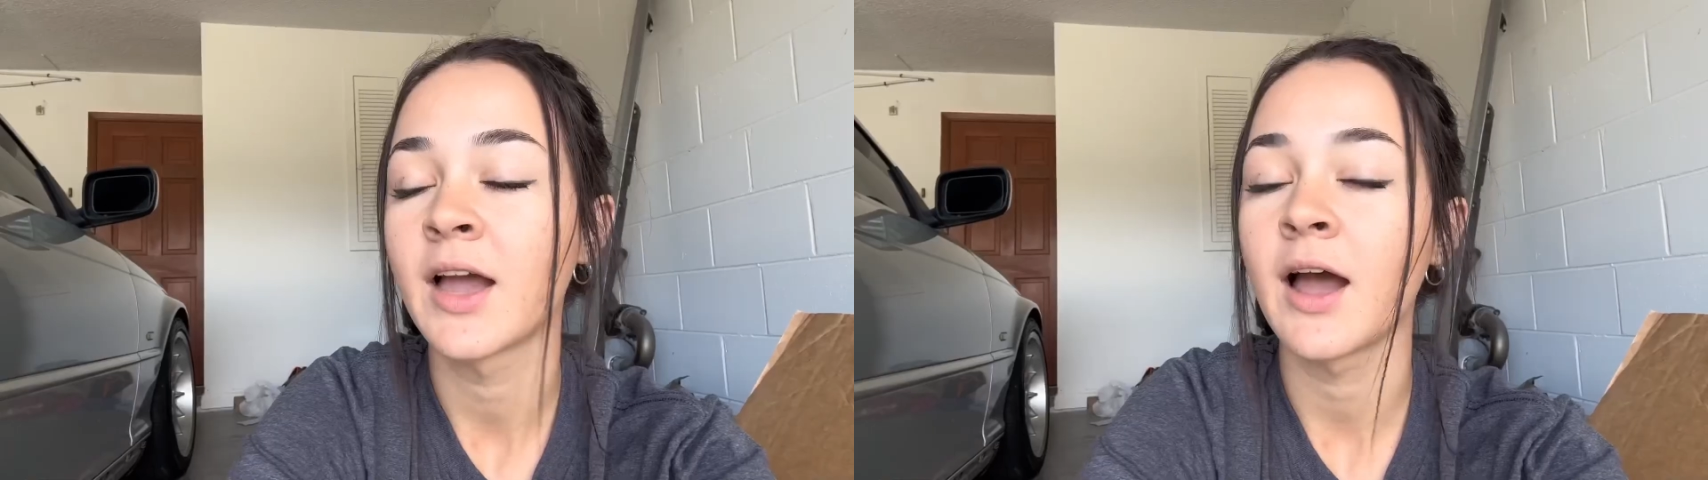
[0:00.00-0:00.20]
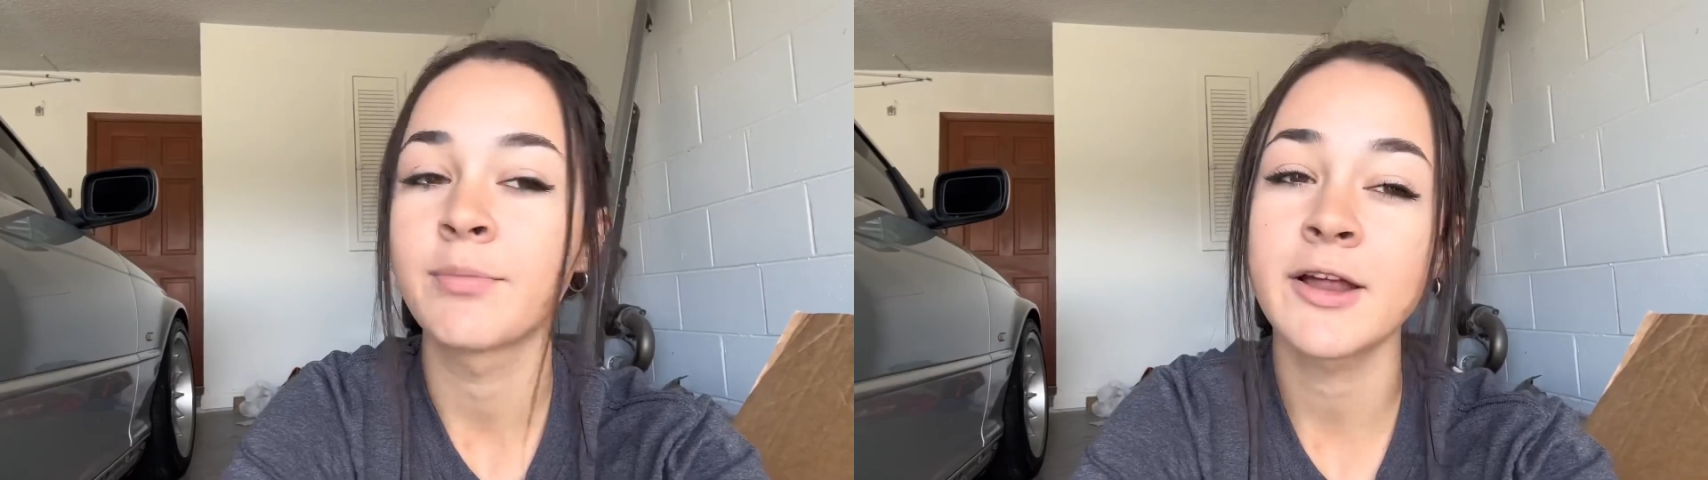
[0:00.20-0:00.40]

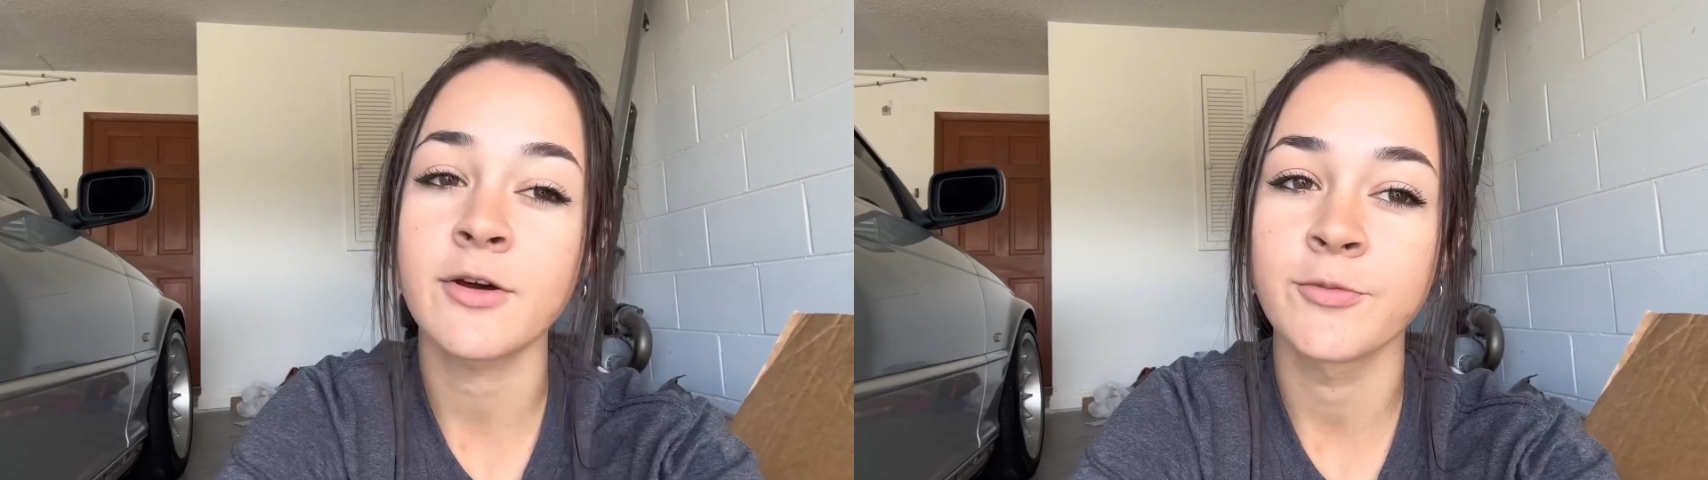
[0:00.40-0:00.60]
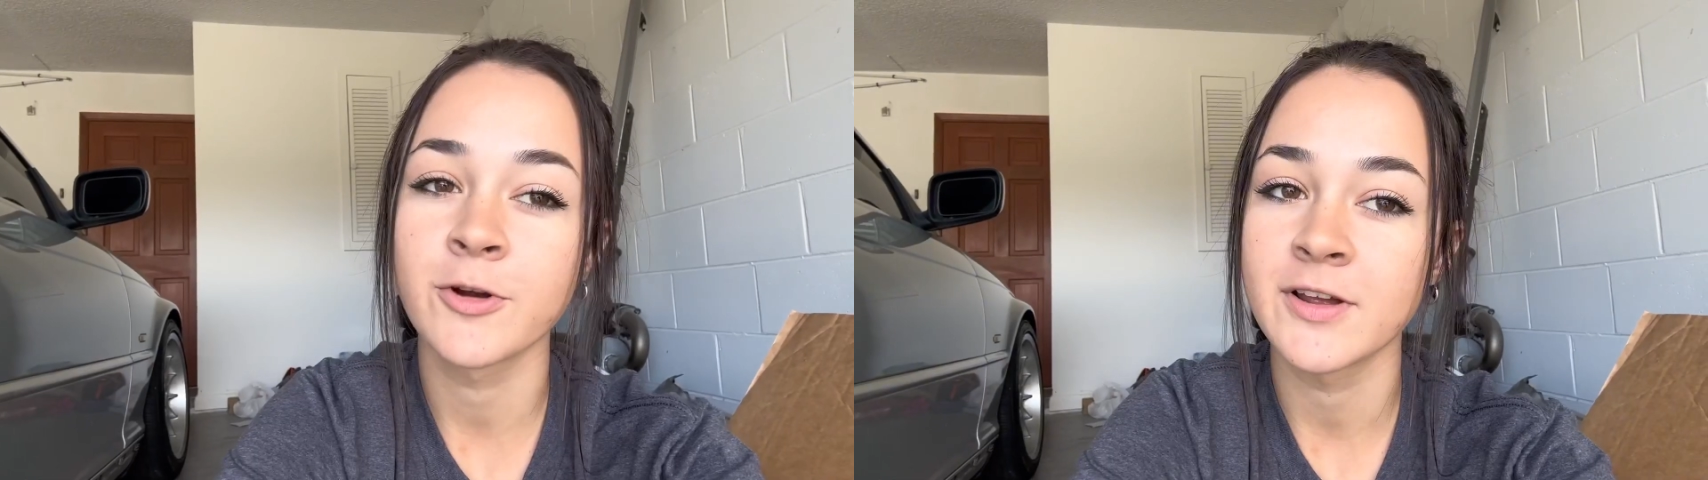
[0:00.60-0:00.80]
I plan
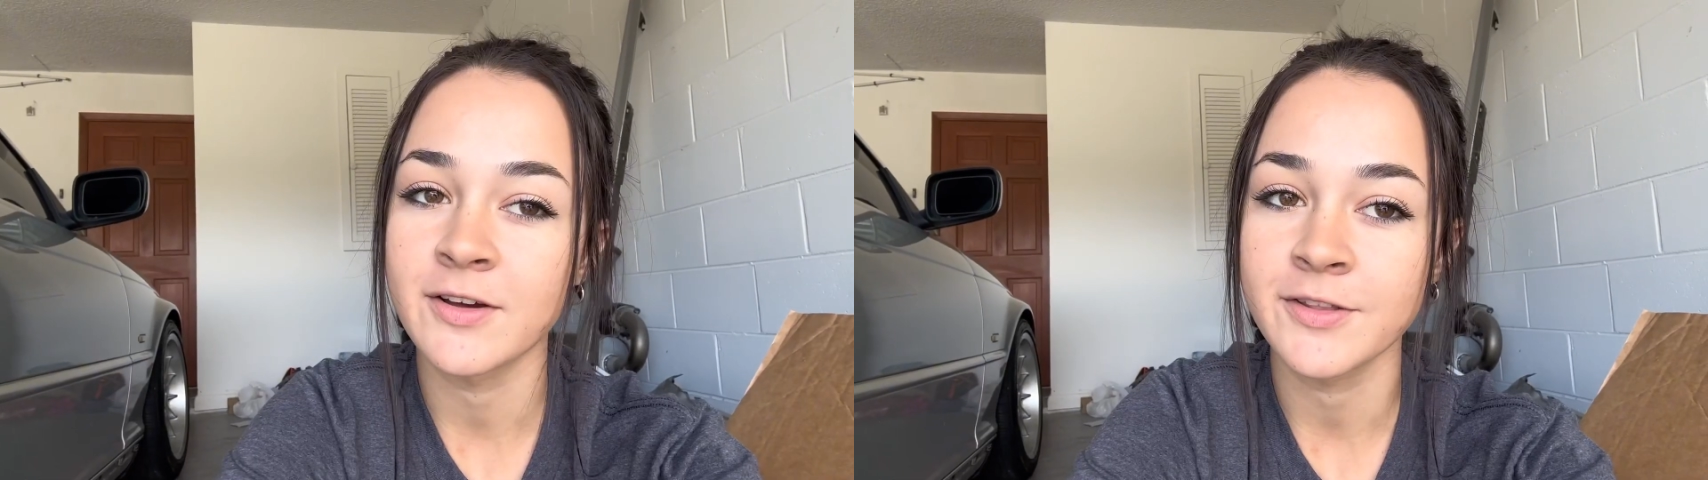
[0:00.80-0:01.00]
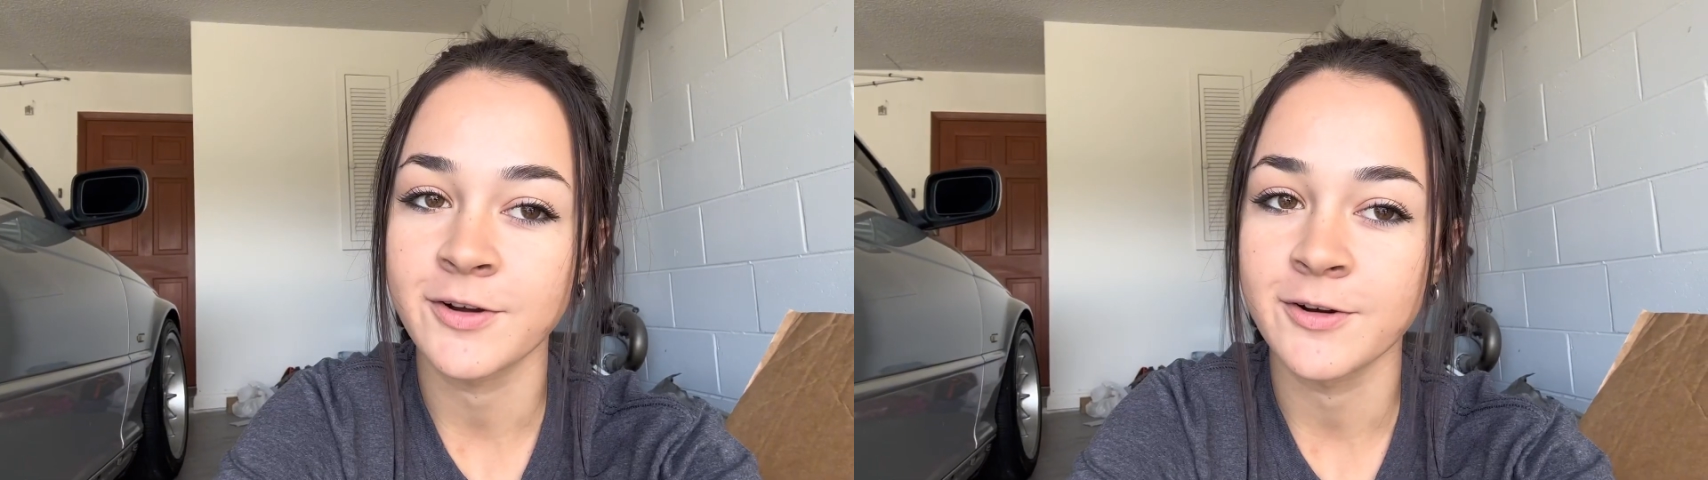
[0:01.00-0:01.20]
on working
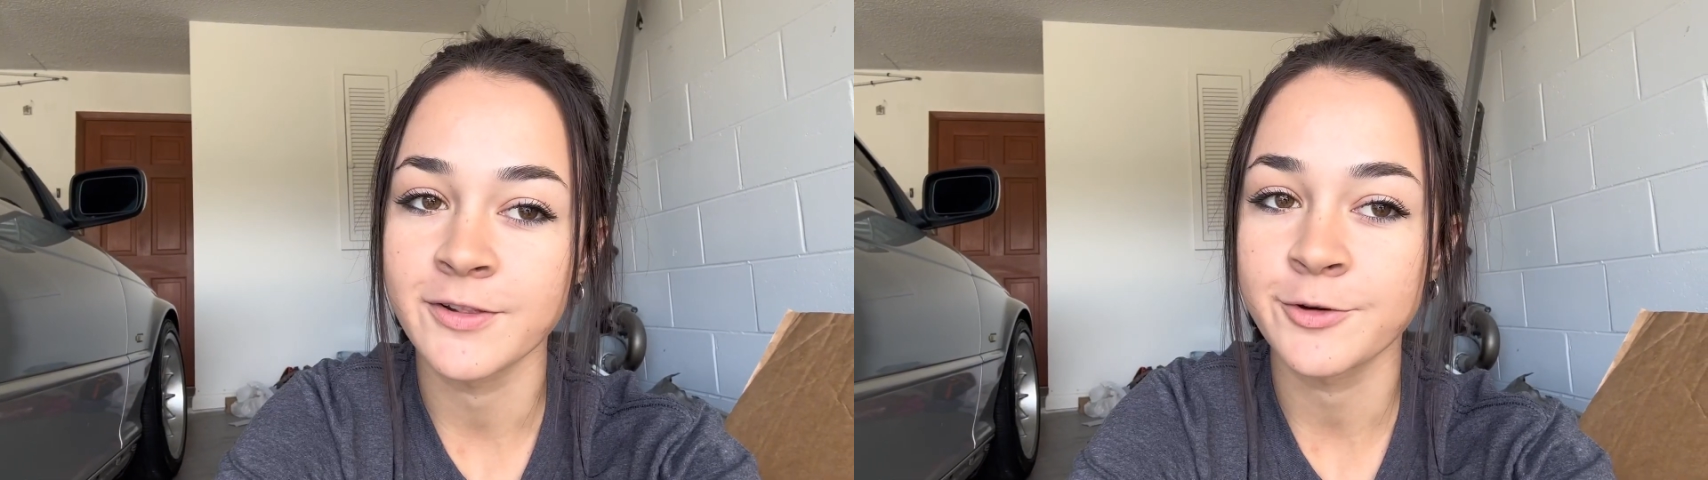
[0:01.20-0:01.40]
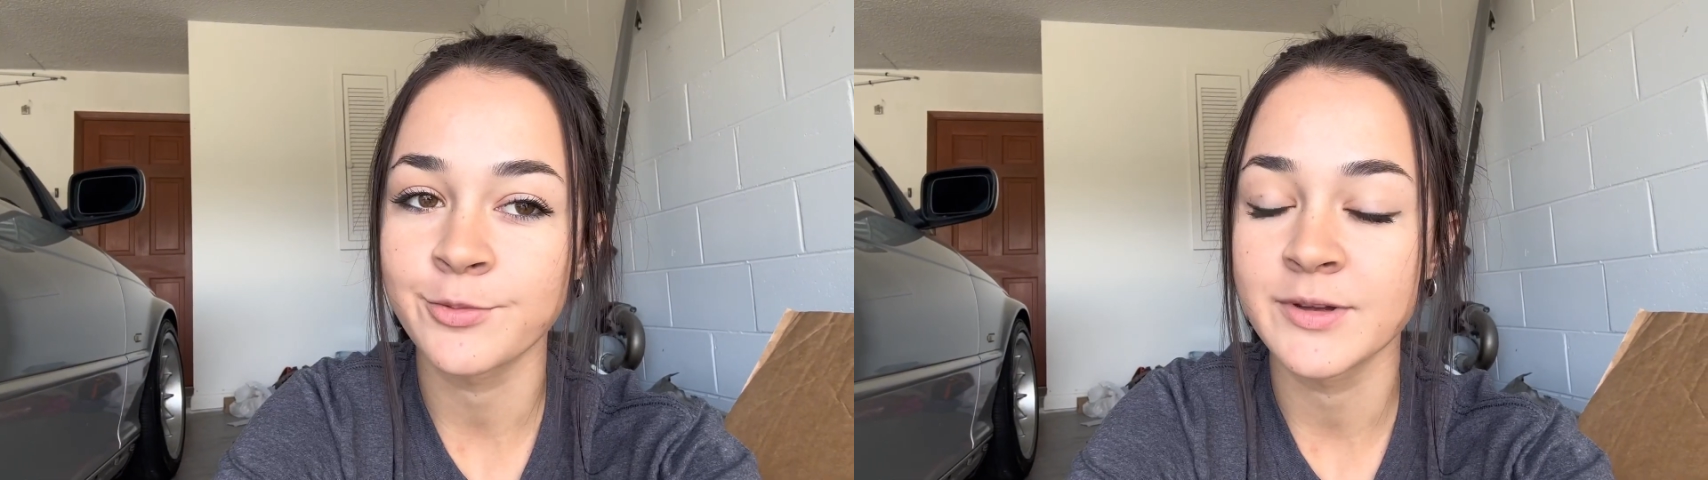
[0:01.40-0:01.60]
on the car a
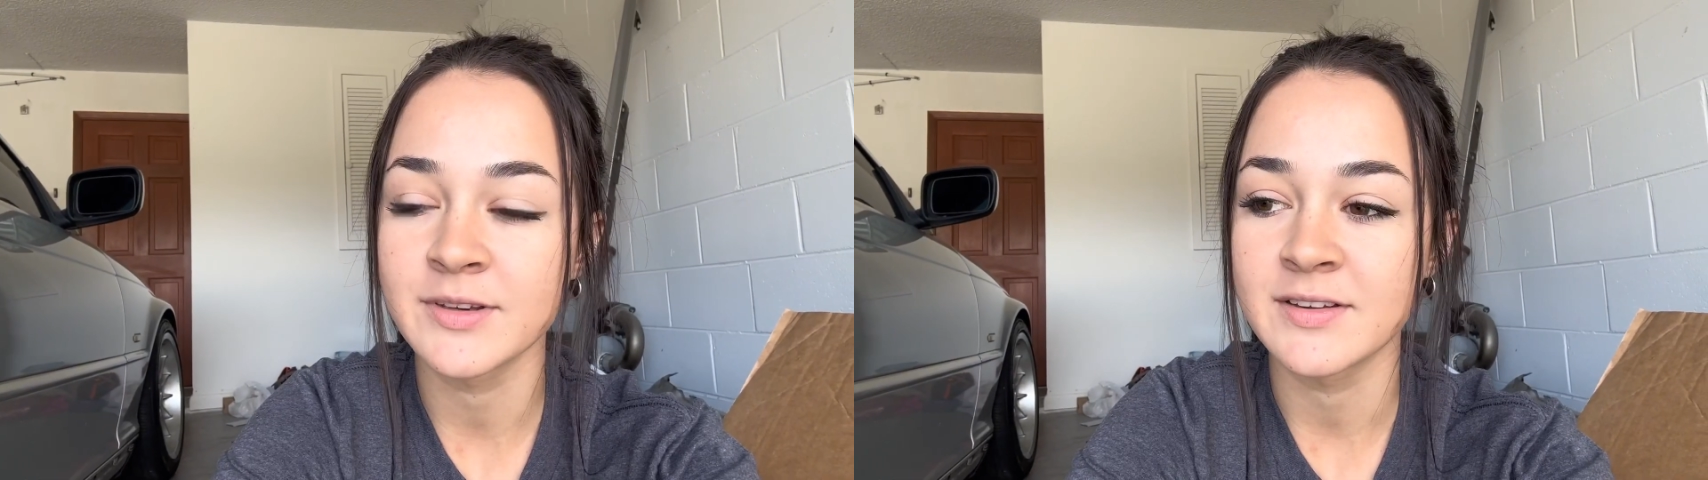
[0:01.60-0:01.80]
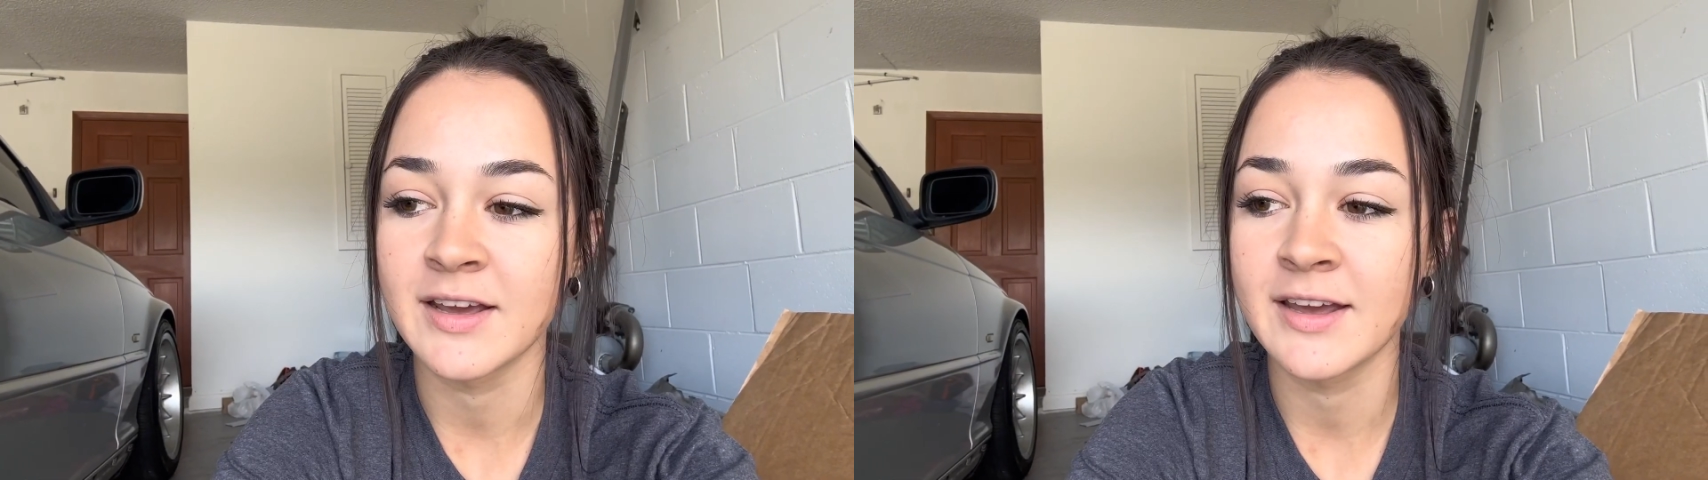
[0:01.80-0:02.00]
little bit
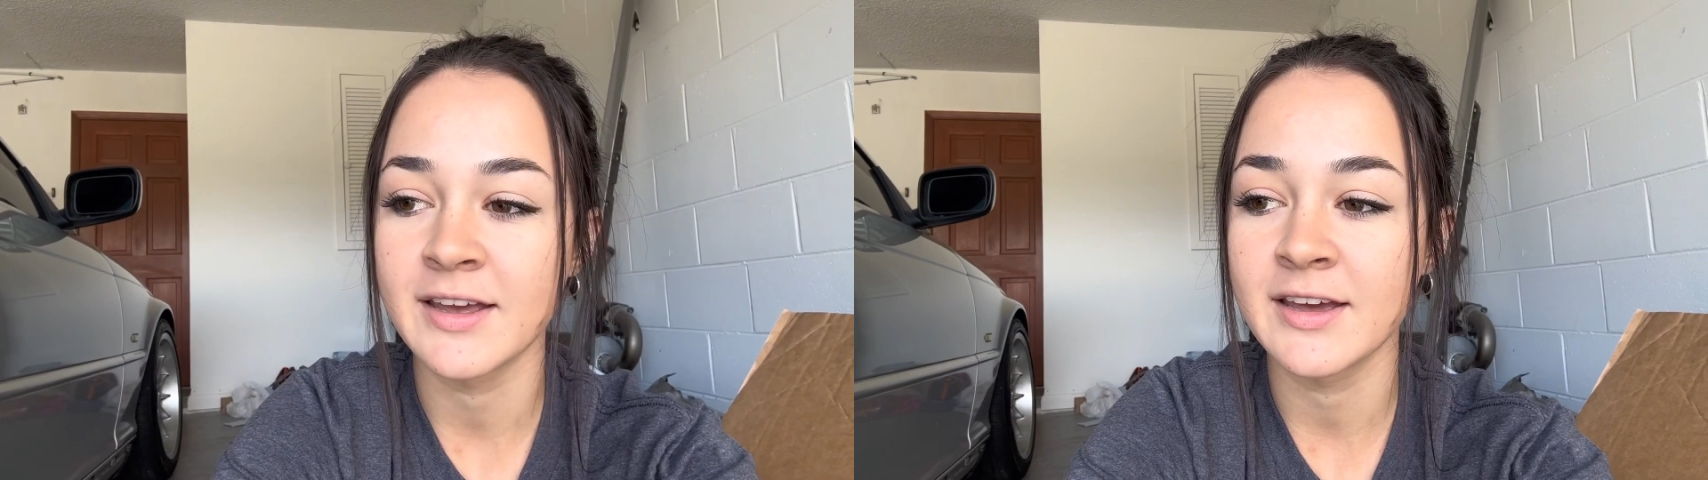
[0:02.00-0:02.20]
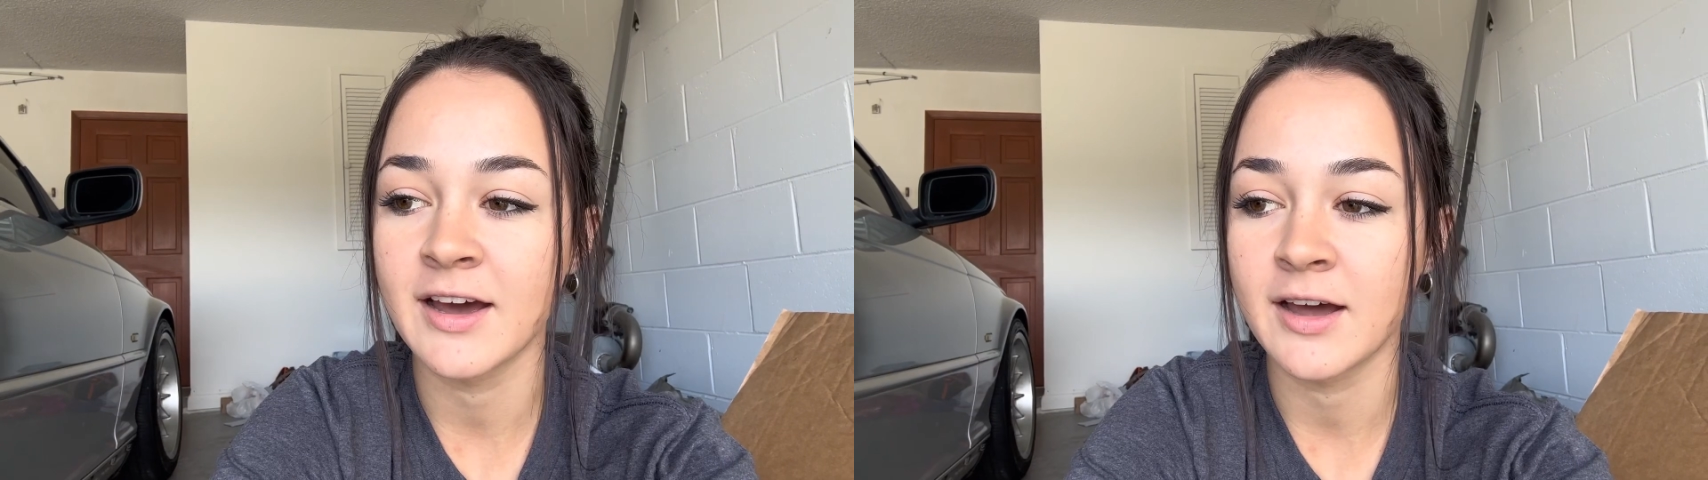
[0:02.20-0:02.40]
today.